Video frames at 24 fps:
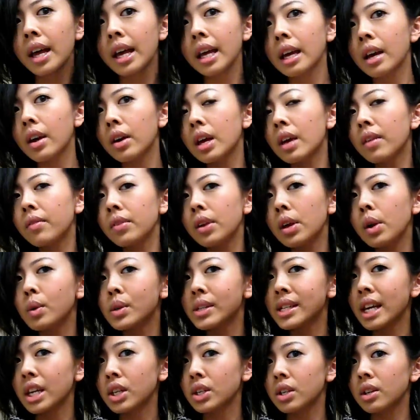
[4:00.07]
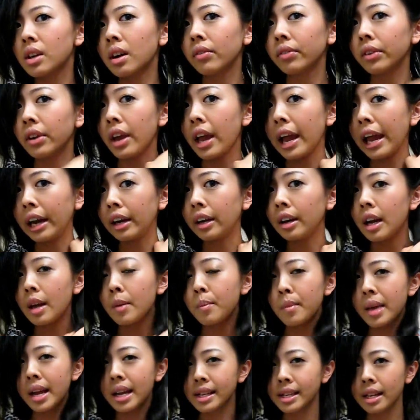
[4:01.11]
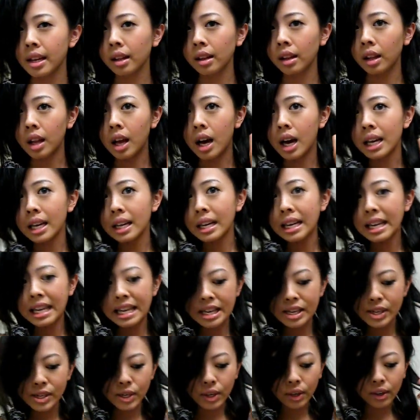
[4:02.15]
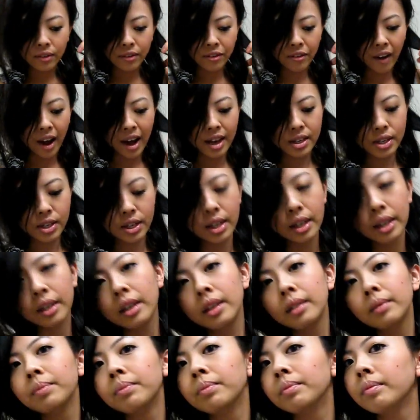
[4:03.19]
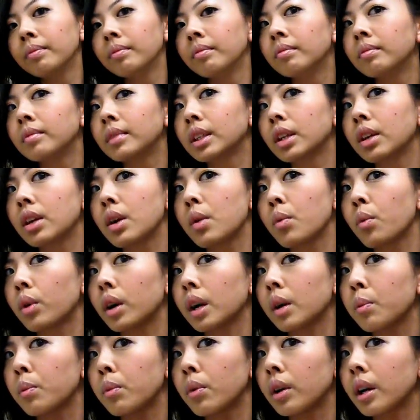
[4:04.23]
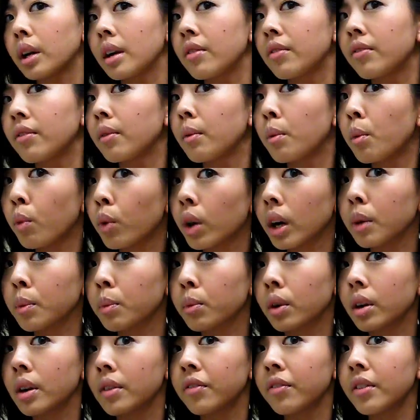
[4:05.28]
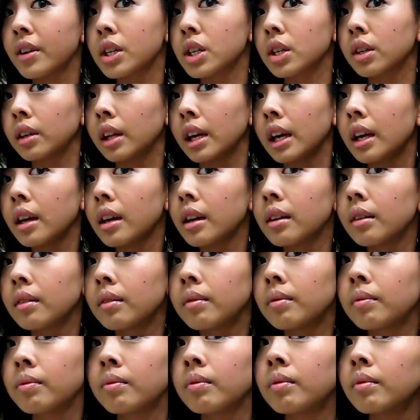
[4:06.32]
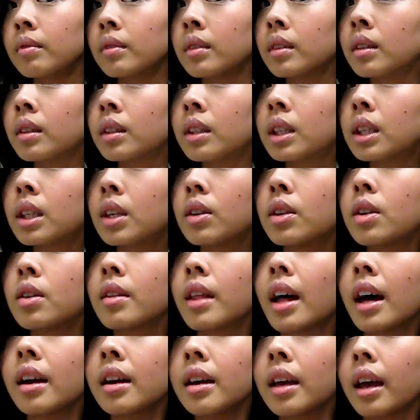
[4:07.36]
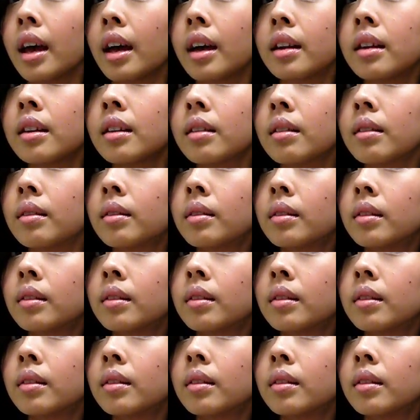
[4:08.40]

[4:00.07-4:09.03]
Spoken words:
like if you section off your hair, it makes it a lot easier and faster, so you can work more efficiently. So do that again.